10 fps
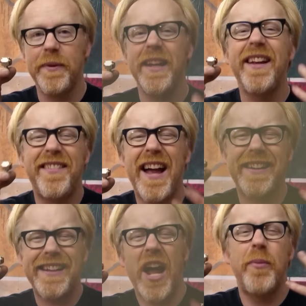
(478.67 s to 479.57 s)
while
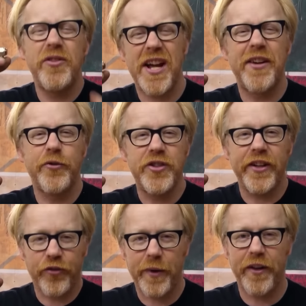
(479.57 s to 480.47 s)
maintaining his
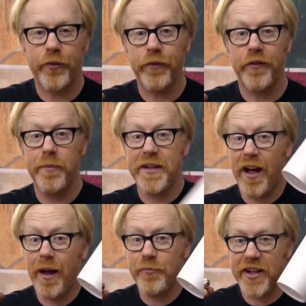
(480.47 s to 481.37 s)
public presence.
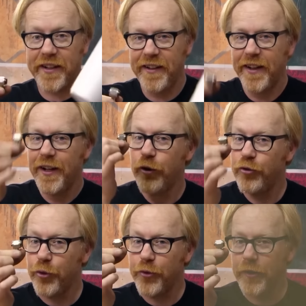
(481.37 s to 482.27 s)
His
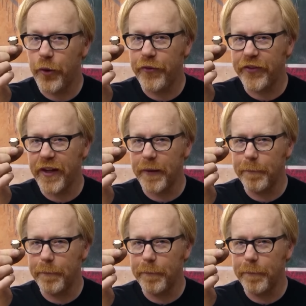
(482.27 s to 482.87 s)
subsequent projects